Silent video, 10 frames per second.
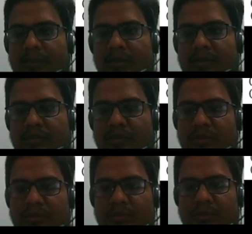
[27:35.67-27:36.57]
so
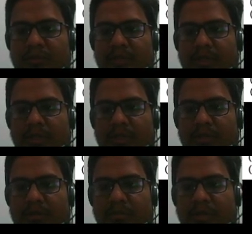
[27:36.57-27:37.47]
this will be beta
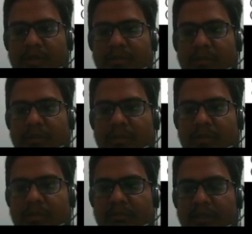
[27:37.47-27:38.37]
into beta bar
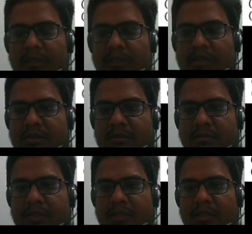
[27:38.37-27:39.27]
minus
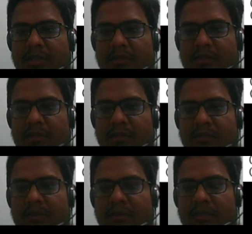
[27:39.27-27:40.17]
beta into
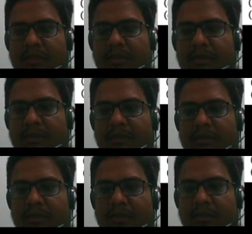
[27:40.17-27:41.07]
alpha bar
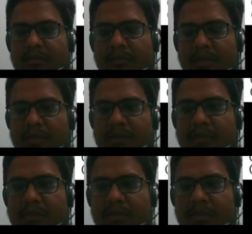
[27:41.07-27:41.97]

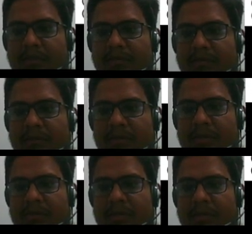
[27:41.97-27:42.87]
minus alpha beta
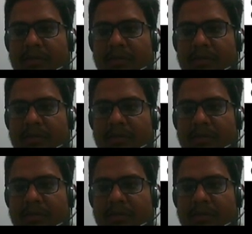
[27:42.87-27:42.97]
bar